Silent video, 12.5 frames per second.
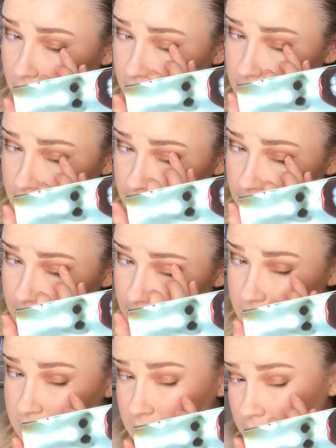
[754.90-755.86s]
Because I know
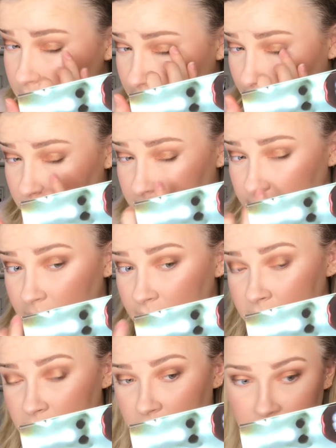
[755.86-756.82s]
you can see the copper
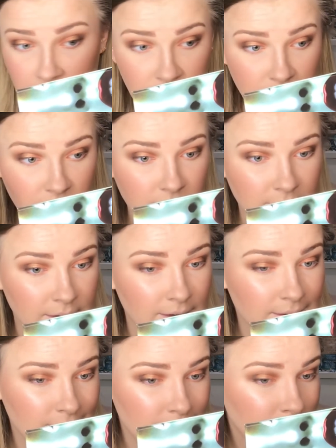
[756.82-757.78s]
on the inner
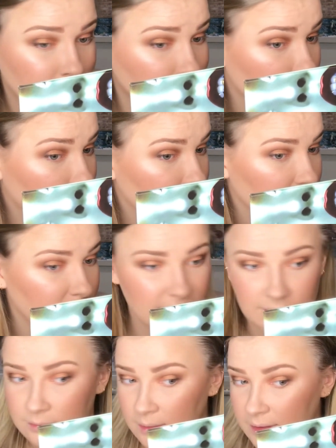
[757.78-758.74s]
corner, I
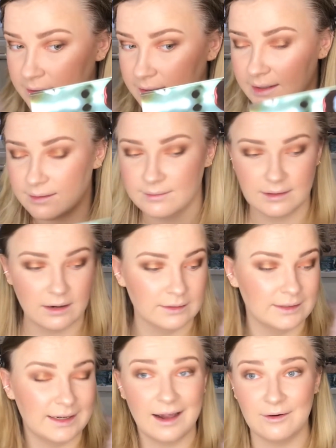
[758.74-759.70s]
just wanted it
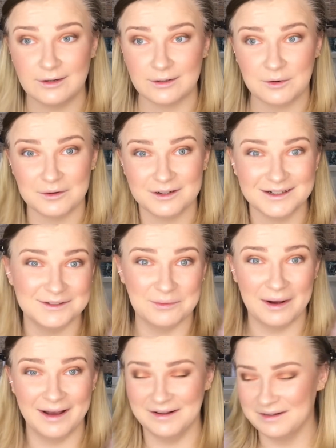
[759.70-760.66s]
on the outer corner as
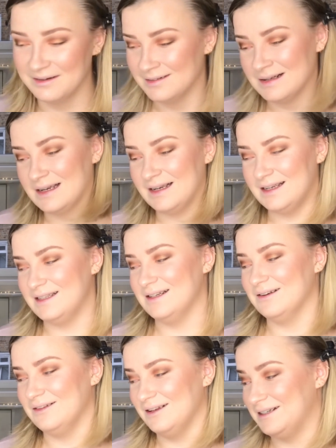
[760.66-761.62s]
well, because you
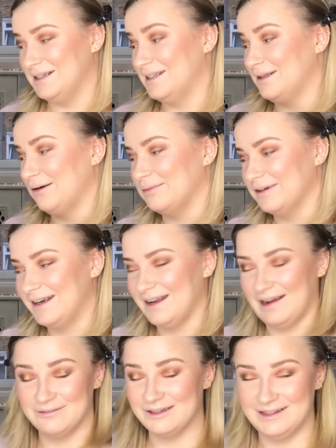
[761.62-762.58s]
know, they're just so
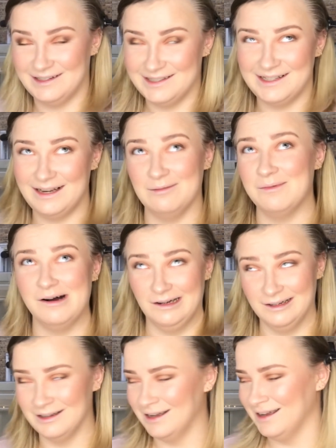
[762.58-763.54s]
pretty. I want you to see them all.